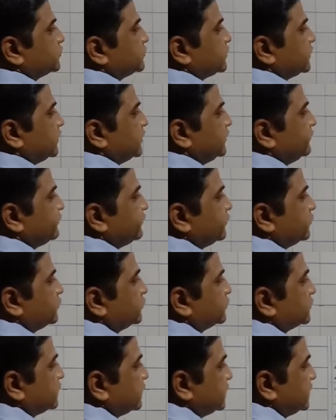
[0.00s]

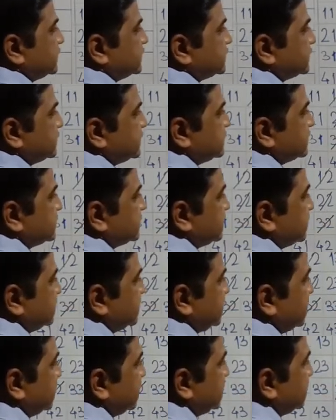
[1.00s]
34, 36,
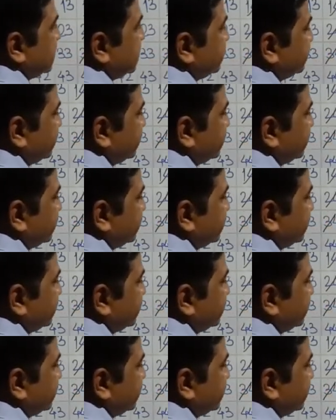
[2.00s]
38 and